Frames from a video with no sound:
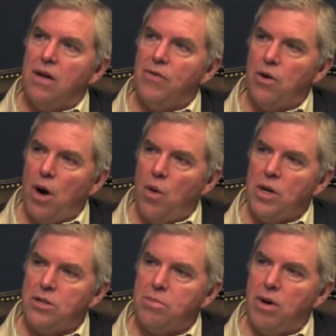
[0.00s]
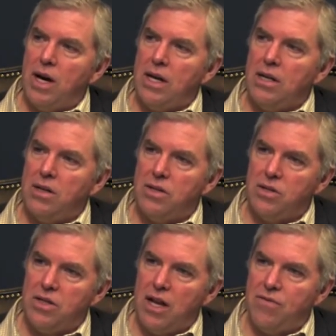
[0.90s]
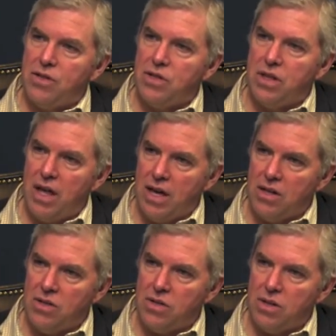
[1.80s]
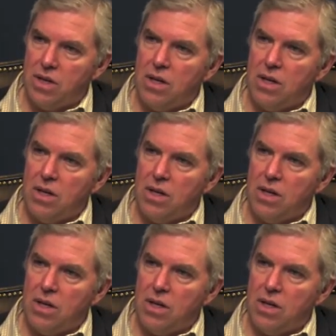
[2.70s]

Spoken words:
If you're always buying the safest things,